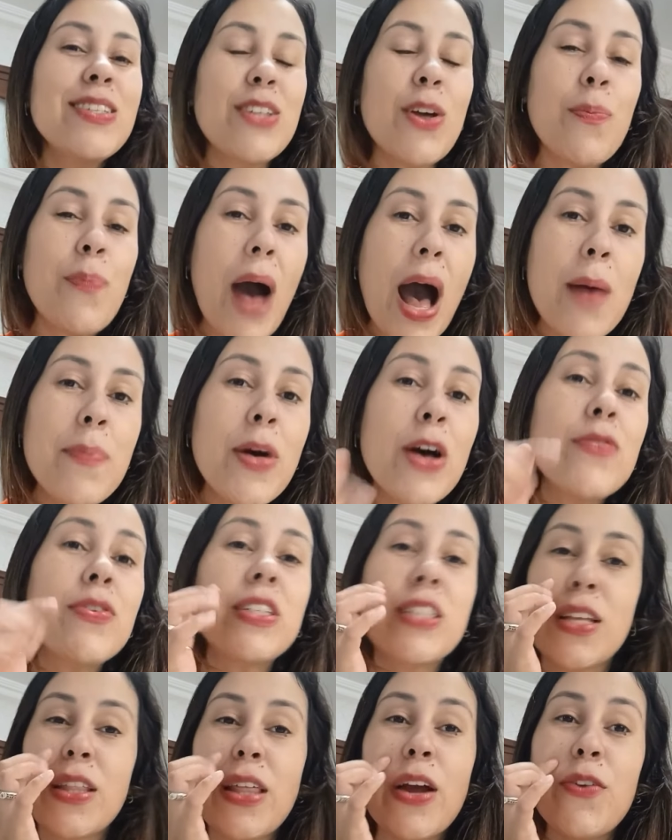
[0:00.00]
So pop
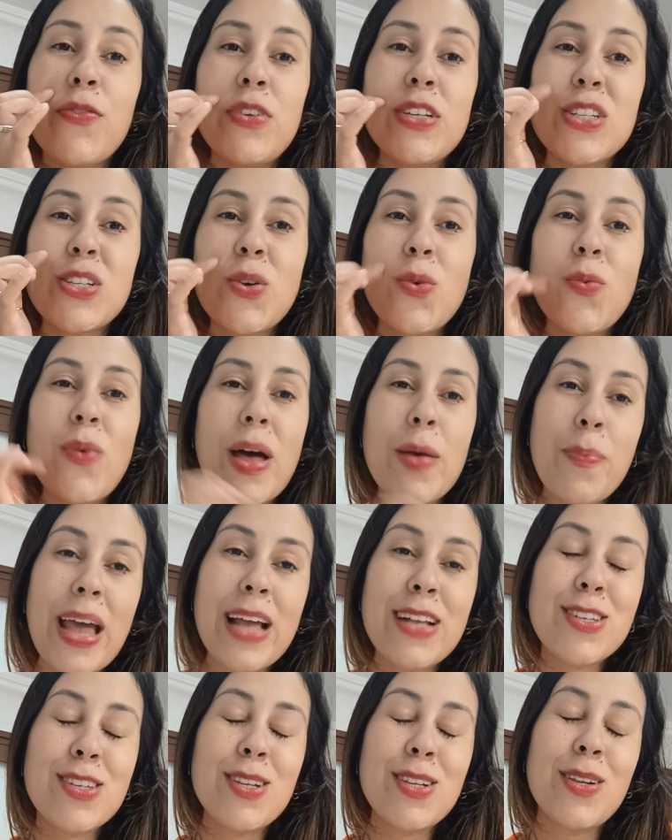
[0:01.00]
over to their official
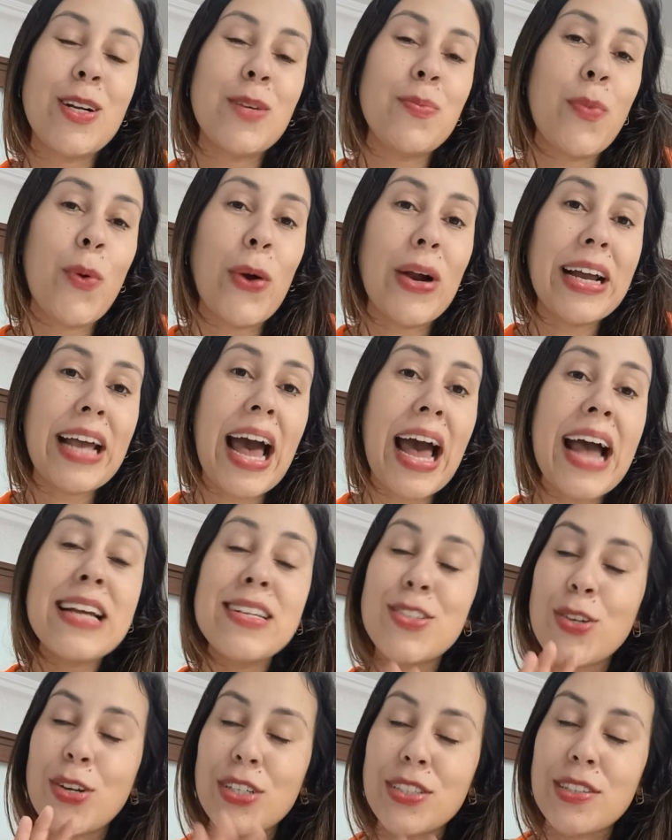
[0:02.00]
webpage to learn more,
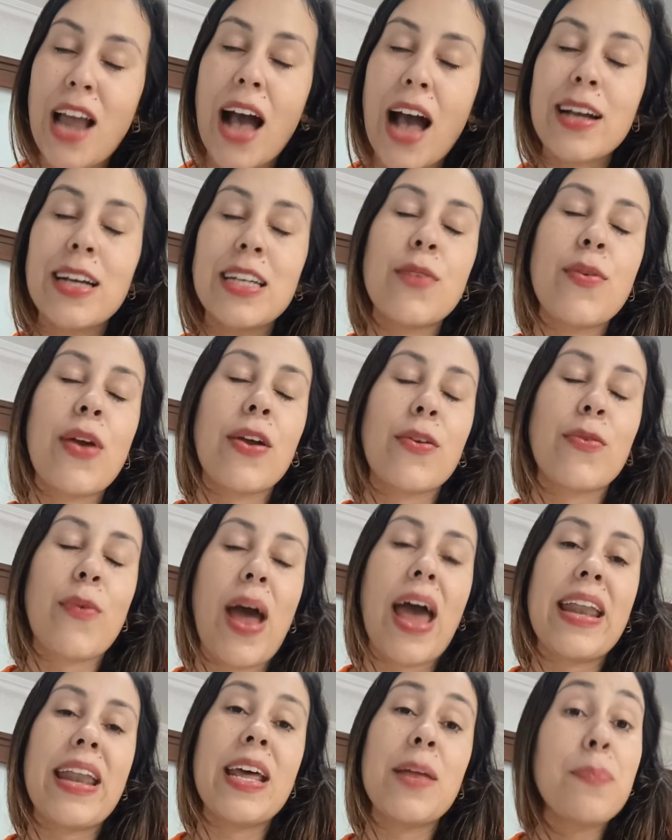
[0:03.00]
guys. You're not going to
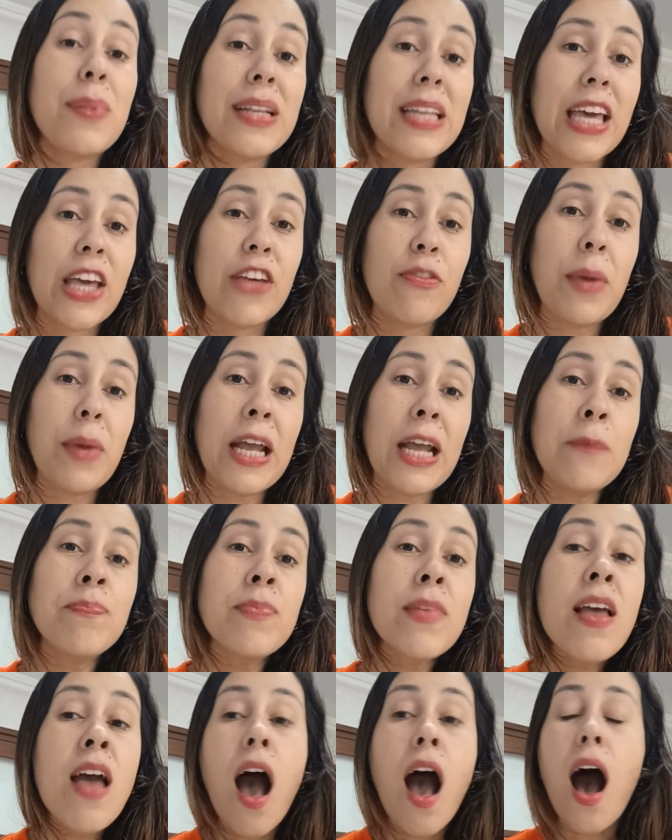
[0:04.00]
regret it, believe
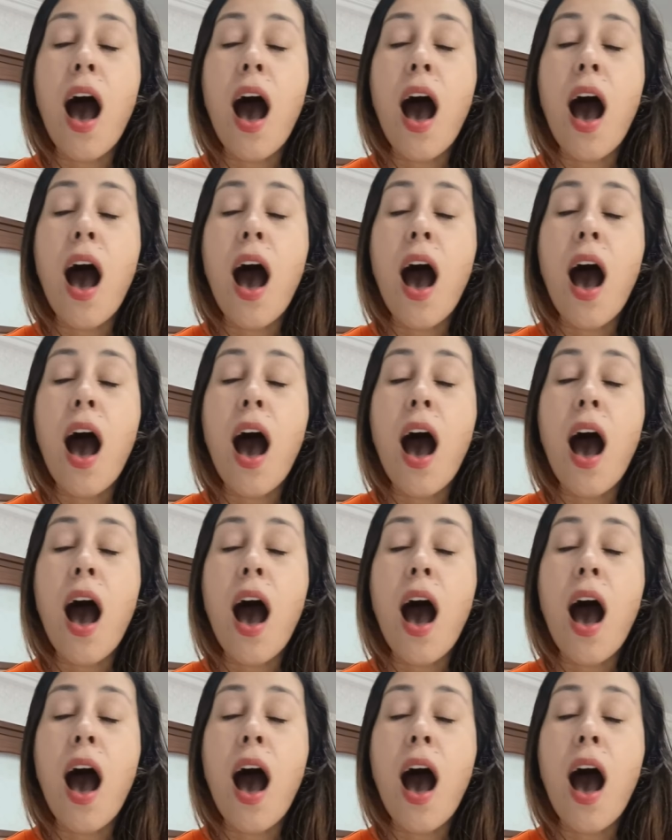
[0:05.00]
me.